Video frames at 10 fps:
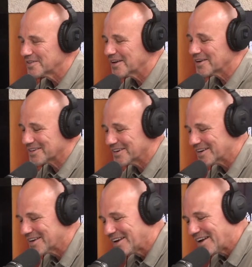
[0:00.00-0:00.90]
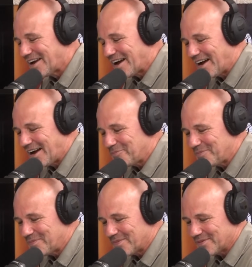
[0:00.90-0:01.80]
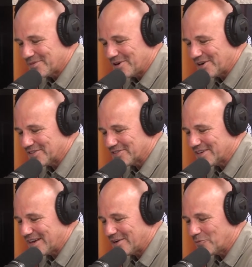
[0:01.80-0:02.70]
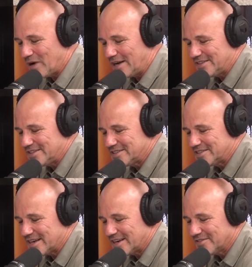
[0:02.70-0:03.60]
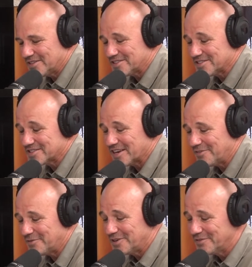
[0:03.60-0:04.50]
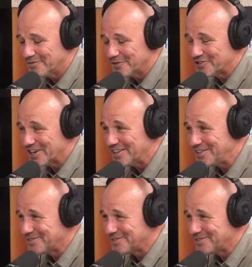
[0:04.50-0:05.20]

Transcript: Okay. Right. 1 is this is tough even for jail.